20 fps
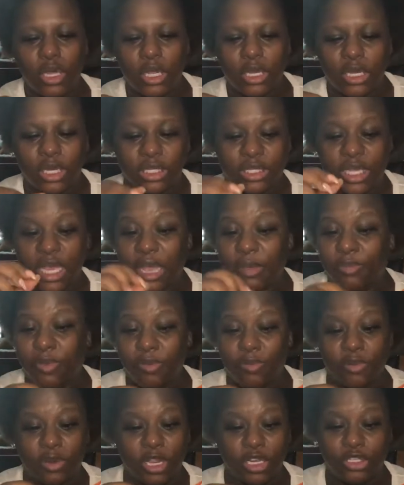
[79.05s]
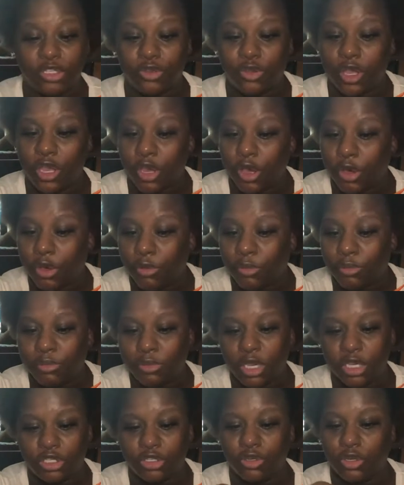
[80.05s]
The same people that you help,
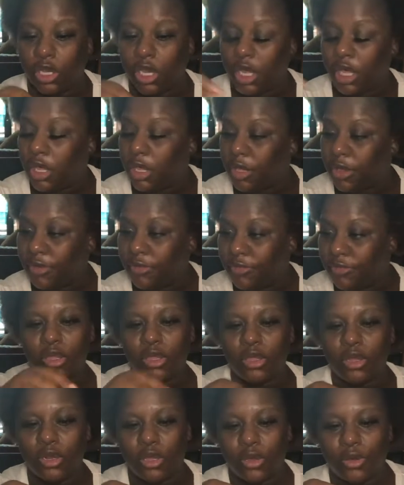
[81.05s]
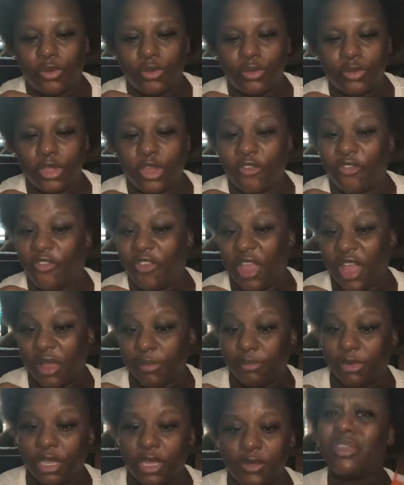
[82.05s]
that you love, you know, your
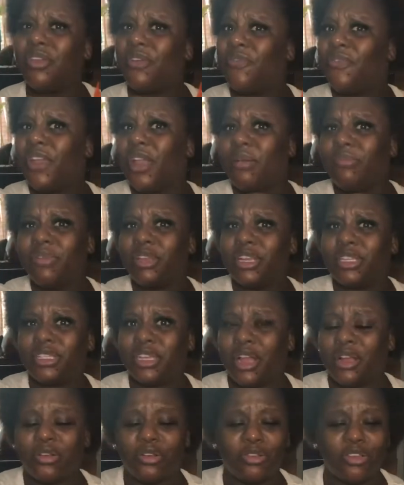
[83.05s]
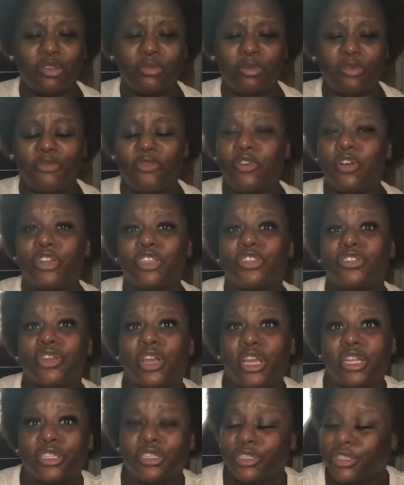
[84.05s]
family. Your family will turn on you before a
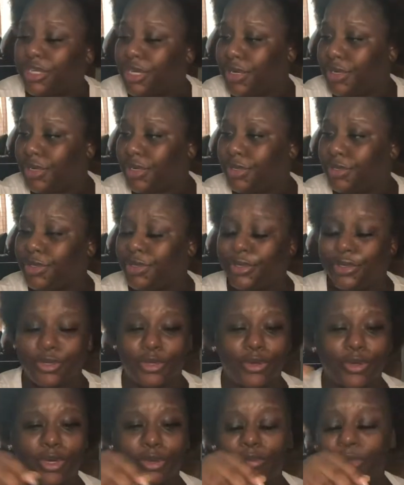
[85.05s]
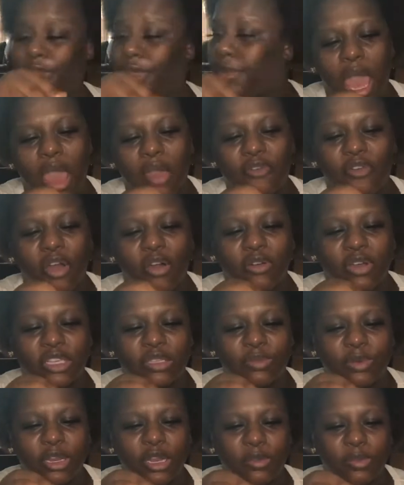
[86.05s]
stranger turns on you. You hear me? I've always
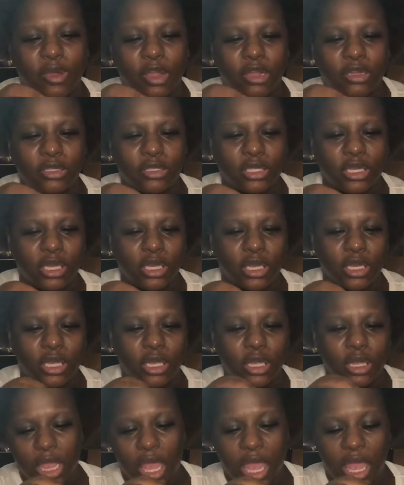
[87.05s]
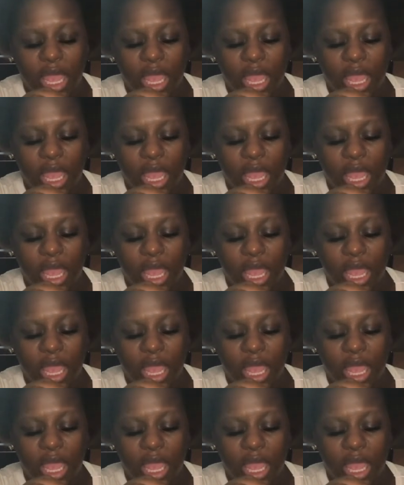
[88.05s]
been the person that